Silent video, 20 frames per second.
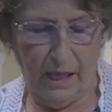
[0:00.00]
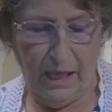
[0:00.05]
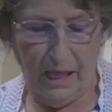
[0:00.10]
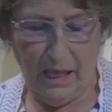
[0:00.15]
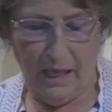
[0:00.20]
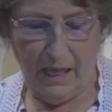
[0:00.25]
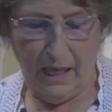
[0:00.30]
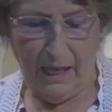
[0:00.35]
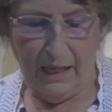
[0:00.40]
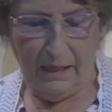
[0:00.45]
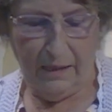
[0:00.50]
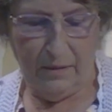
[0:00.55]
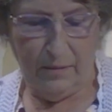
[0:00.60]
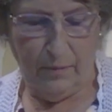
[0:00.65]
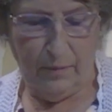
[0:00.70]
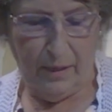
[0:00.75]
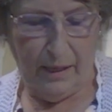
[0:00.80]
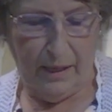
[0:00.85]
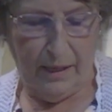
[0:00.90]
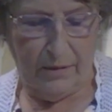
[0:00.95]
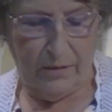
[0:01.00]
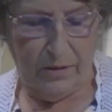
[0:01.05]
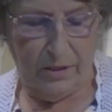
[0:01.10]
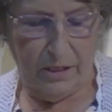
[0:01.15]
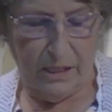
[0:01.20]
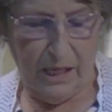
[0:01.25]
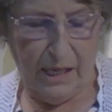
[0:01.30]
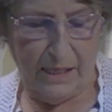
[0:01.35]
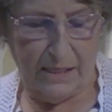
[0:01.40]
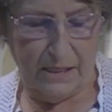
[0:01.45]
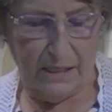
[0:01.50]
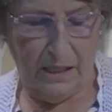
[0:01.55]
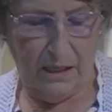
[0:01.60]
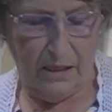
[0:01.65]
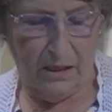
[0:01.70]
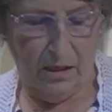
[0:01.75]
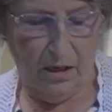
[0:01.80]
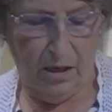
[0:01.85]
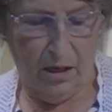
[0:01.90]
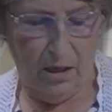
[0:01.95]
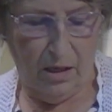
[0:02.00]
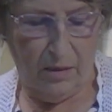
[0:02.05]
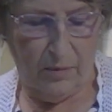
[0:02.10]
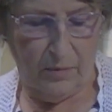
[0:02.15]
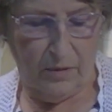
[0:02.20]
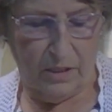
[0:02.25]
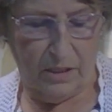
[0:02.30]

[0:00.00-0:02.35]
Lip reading: unbound and unharmed,